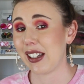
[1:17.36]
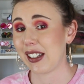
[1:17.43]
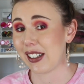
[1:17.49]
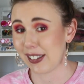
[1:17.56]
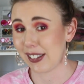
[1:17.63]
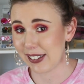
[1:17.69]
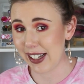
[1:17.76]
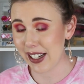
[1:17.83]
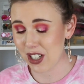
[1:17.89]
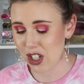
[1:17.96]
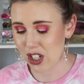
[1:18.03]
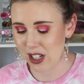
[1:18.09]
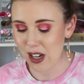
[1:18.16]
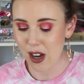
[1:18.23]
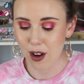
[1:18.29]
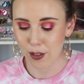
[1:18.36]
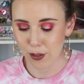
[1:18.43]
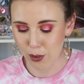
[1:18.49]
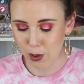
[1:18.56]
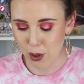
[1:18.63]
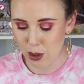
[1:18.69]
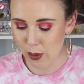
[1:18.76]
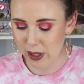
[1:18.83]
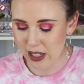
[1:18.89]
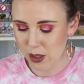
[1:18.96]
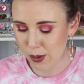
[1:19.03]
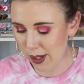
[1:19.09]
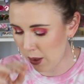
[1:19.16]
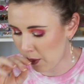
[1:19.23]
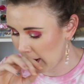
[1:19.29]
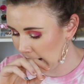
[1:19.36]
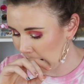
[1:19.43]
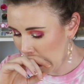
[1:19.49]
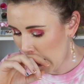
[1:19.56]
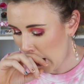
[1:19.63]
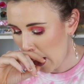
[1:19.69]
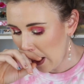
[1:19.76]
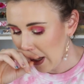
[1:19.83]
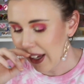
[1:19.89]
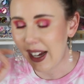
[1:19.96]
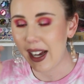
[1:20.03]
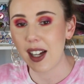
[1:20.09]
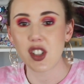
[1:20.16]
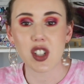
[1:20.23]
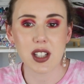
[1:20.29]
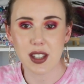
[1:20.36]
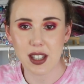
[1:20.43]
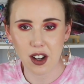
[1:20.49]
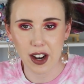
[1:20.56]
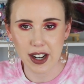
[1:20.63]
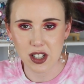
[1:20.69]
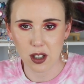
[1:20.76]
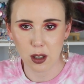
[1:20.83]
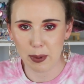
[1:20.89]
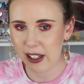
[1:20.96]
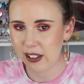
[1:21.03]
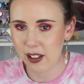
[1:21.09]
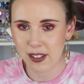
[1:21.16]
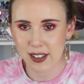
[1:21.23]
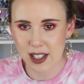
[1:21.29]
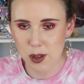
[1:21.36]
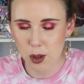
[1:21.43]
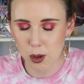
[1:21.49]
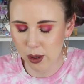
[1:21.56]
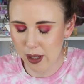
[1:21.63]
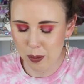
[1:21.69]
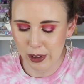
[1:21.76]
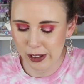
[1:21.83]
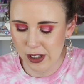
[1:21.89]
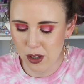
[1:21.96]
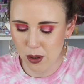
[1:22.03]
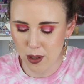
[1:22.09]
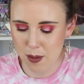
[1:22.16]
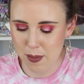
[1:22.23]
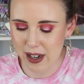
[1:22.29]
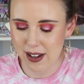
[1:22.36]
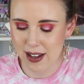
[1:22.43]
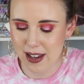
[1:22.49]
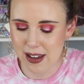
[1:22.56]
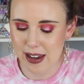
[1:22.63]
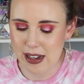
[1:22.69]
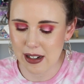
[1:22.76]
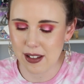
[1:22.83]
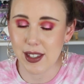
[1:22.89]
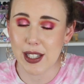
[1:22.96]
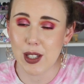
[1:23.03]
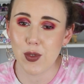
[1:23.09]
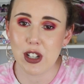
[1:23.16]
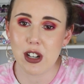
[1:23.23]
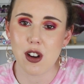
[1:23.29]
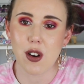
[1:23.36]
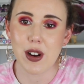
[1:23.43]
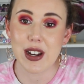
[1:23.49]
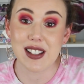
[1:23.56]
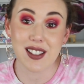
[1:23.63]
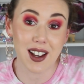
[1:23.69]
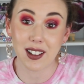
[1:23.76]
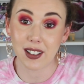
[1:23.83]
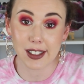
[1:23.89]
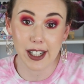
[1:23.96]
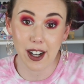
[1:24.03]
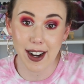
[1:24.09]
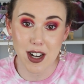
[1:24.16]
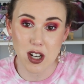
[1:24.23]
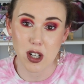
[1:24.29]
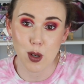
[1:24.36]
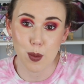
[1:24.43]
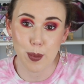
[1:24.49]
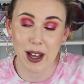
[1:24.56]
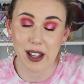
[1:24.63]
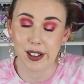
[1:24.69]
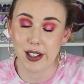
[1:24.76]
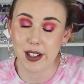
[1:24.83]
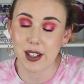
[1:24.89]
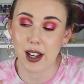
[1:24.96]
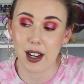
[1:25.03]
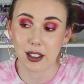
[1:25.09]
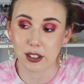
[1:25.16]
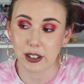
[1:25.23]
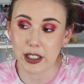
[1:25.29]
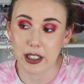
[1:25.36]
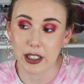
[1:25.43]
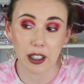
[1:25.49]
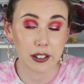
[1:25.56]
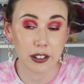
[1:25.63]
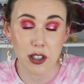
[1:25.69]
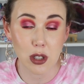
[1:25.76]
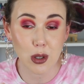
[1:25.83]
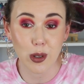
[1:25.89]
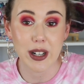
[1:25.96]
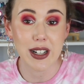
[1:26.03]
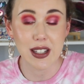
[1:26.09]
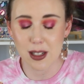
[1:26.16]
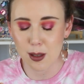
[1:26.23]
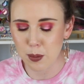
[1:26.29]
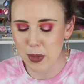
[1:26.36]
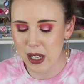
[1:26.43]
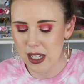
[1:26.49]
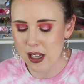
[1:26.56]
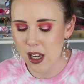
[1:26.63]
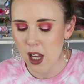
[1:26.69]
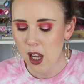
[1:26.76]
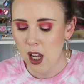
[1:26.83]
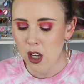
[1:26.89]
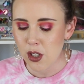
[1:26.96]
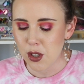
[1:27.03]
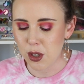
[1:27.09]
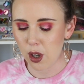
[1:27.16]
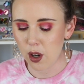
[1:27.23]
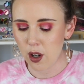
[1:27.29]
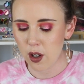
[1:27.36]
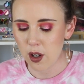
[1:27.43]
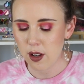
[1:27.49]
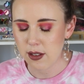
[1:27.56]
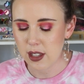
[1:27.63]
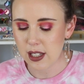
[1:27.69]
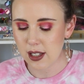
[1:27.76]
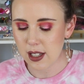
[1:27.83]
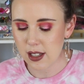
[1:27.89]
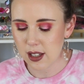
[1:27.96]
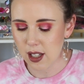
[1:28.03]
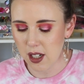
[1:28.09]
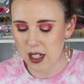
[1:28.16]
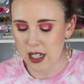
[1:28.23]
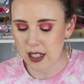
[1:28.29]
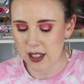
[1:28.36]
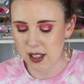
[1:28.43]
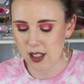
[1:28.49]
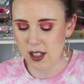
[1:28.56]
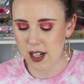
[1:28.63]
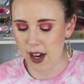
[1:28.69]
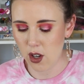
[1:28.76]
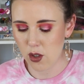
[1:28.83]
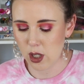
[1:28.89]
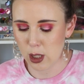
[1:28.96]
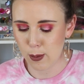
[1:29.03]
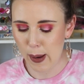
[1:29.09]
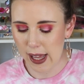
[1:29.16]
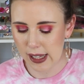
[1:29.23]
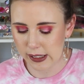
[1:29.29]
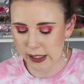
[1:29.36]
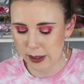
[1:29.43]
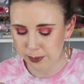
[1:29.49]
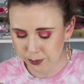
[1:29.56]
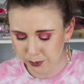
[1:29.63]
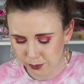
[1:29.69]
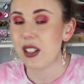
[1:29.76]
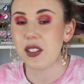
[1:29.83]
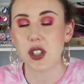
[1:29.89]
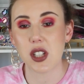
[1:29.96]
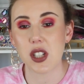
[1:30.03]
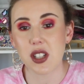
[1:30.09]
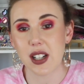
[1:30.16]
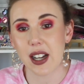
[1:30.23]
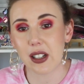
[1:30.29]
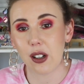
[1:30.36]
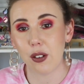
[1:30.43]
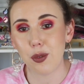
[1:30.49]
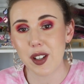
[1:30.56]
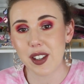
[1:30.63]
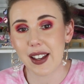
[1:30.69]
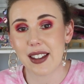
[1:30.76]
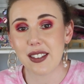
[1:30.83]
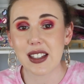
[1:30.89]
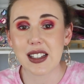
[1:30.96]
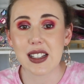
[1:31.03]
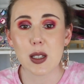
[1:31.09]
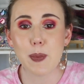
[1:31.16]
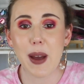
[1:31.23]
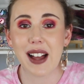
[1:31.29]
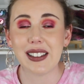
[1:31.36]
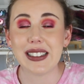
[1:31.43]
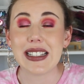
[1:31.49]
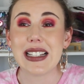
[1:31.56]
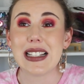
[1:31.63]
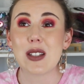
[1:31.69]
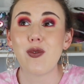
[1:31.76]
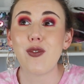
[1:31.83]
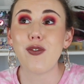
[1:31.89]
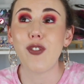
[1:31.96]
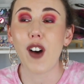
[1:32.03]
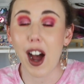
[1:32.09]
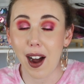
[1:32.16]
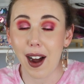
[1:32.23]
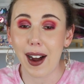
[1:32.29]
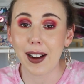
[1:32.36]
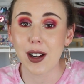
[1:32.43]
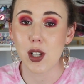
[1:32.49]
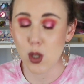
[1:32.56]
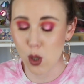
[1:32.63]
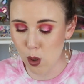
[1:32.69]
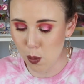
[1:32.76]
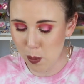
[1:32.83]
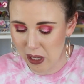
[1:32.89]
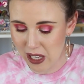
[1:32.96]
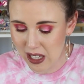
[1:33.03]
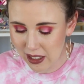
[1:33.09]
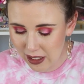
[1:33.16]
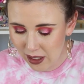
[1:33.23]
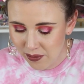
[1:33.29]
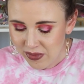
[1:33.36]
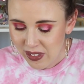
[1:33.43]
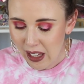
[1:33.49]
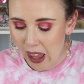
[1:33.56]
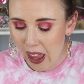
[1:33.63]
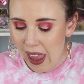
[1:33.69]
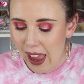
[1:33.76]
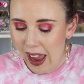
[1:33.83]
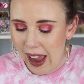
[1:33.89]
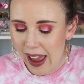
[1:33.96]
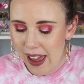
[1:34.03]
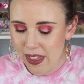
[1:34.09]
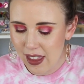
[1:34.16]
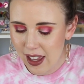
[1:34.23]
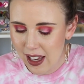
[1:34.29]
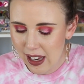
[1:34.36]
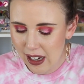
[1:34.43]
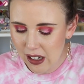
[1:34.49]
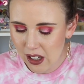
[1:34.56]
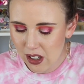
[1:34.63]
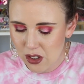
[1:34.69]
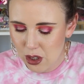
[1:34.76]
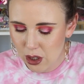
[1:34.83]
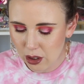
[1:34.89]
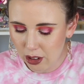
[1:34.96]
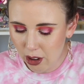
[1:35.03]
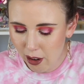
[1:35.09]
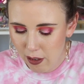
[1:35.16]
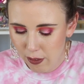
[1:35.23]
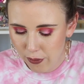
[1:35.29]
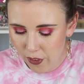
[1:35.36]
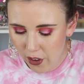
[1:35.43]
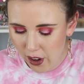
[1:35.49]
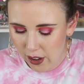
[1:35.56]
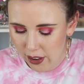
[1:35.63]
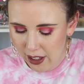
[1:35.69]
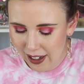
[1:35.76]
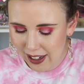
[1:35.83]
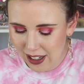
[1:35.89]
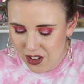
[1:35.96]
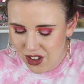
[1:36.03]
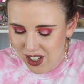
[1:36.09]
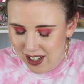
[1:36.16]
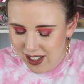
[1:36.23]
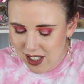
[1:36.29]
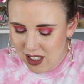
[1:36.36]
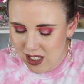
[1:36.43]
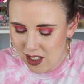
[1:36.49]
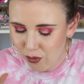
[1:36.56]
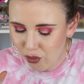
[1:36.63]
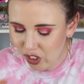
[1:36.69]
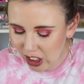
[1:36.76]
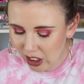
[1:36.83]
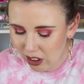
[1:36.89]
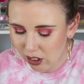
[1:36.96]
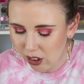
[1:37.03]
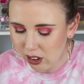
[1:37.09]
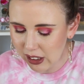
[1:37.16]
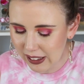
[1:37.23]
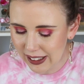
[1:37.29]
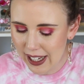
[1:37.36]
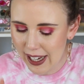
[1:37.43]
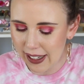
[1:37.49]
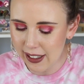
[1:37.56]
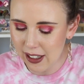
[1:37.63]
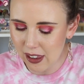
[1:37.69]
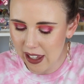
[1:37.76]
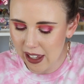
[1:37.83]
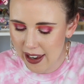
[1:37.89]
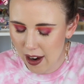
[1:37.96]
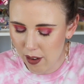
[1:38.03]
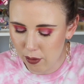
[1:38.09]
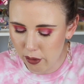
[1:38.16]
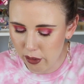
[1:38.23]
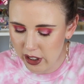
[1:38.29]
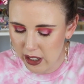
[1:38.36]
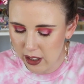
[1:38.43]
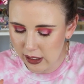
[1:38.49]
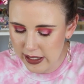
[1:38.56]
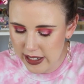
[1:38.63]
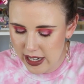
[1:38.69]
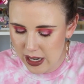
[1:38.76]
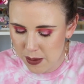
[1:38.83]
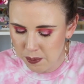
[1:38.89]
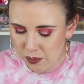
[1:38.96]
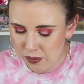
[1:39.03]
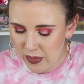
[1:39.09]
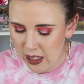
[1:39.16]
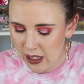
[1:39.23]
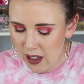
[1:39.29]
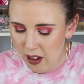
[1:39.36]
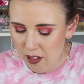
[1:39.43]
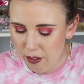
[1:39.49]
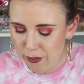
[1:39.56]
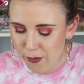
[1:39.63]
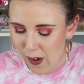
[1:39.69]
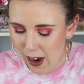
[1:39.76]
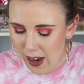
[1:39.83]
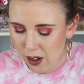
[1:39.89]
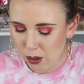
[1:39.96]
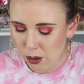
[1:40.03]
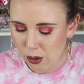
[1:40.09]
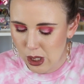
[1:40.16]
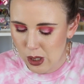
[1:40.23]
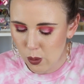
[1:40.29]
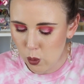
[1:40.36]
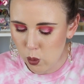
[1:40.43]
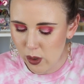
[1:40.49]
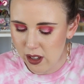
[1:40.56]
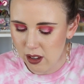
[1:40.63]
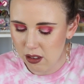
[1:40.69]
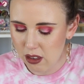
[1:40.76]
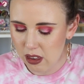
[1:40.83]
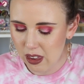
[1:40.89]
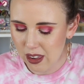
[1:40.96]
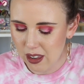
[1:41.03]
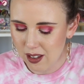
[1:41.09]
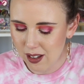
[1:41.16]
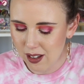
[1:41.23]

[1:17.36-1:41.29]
collection for 2021. Uh, just the eyeshadow palette, that's all I'm really talking about in this video is ugly eyeshadow palettes, ugly color stories to me. So this is the NYX Tetris palette. To start off with, I think this palette is far too big. And then to go further, I just feel like they have really failed with